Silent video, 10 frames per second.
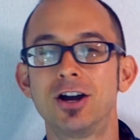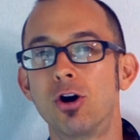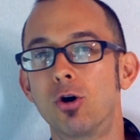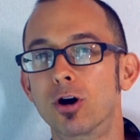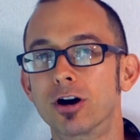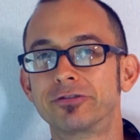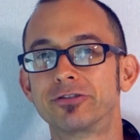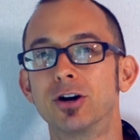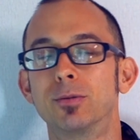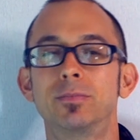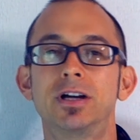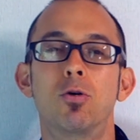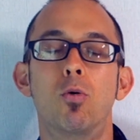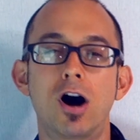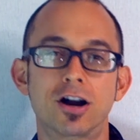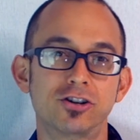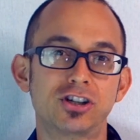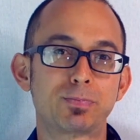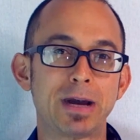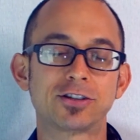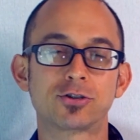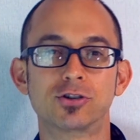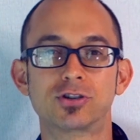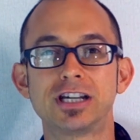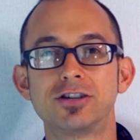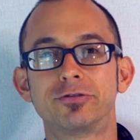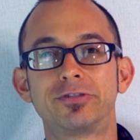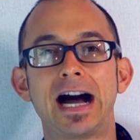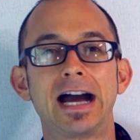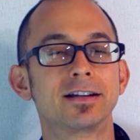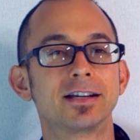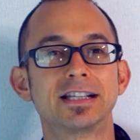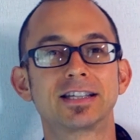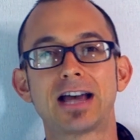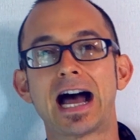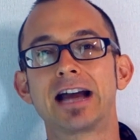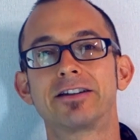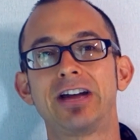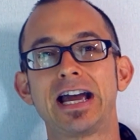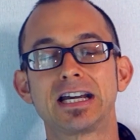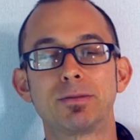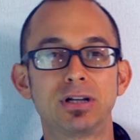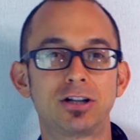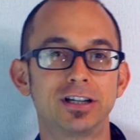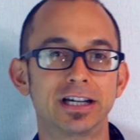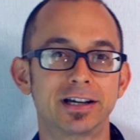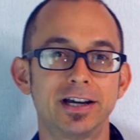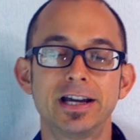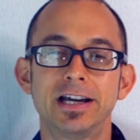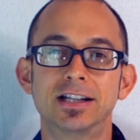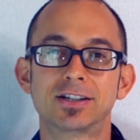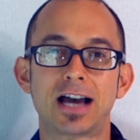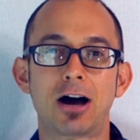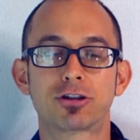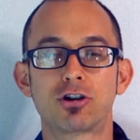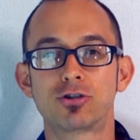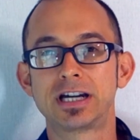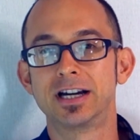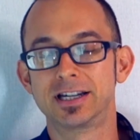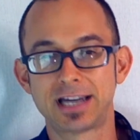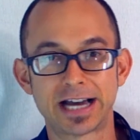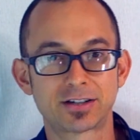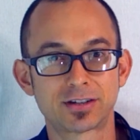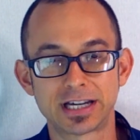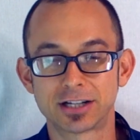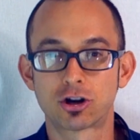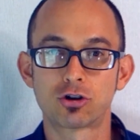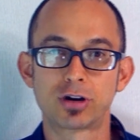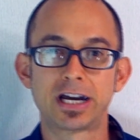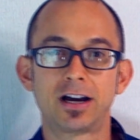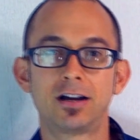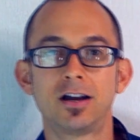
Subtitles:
Or from water dispensers that you find inside of any building in South Korea. Yes, in Korea,